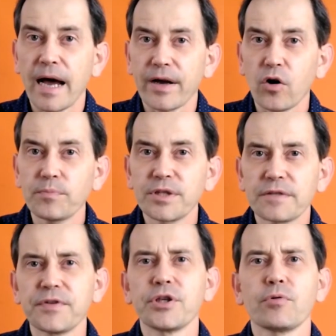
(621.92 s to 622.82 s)
I hope
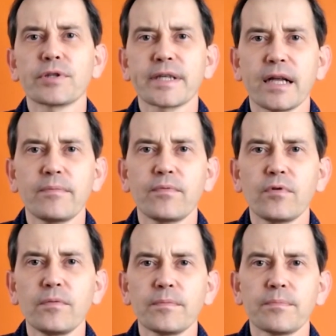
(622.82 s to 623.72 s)
this video was
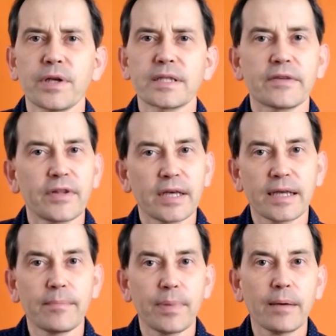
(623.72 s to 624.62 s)
helpful. Please give it a
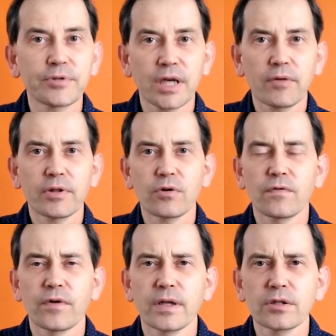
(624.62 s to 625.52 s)
thumb up, share with your
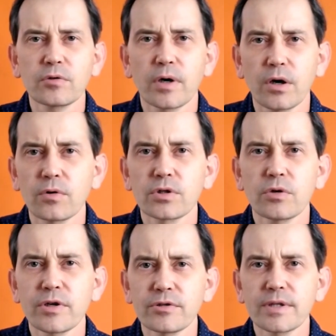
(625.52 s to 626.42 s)
friends who are
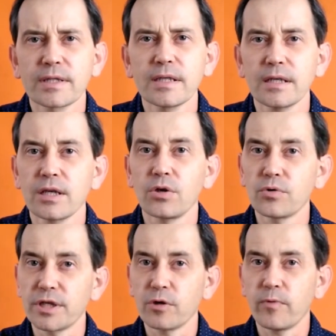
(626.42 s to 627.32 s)
also interested in
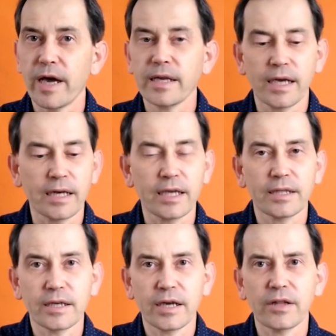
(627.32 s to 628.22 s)
losing weight and
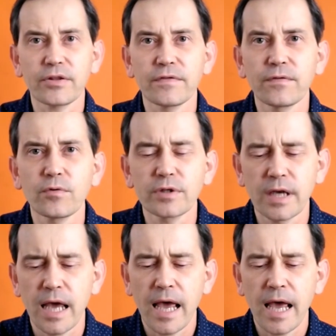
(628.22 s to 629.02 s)
eating healthy food.